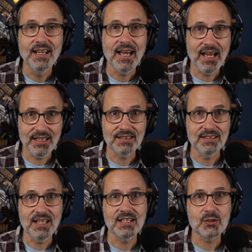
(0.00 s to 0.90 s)
at the
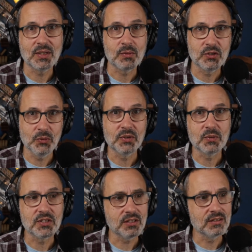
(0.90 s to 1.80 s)
desk when I was doing the
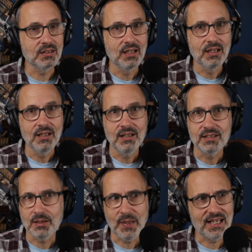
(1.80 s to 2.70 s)
return,
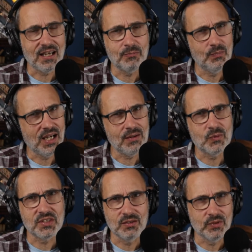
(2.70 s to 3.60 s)
said, man, I
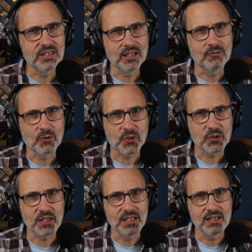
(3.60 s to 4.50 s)
was in retail for
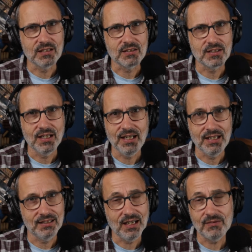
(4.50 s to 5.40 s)
30 years
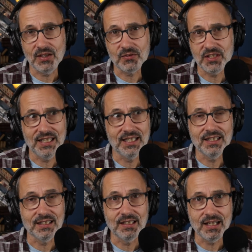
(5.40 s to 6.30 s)
and I've never seen
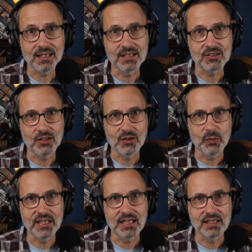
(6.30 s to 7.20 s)
anything like this on the
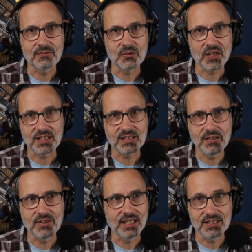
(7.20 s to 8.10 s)
weekend after
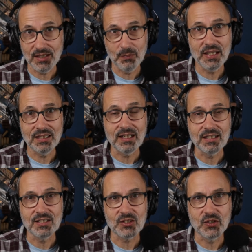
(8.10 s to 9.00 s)
Thanksgiving. Has it been like
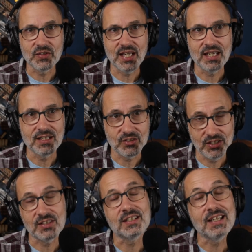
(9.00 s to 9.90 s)
this all day? And she
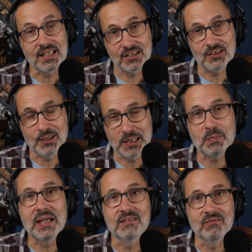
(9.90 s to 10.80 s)
said, yes, it's
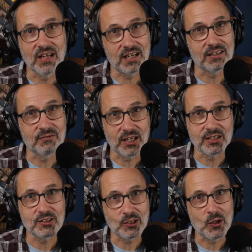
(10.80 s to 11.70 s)
been very, very
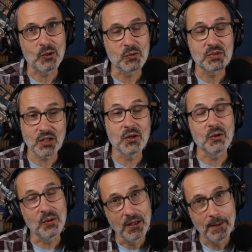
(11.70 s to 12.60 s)
slow.
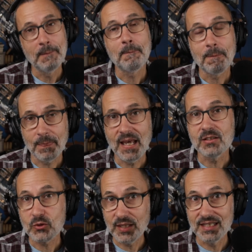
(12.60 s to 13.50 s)
So that
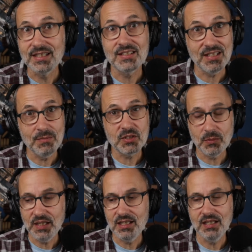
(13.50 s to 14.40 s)
trend seems to
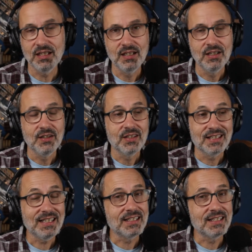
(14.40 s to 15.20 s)
be kind of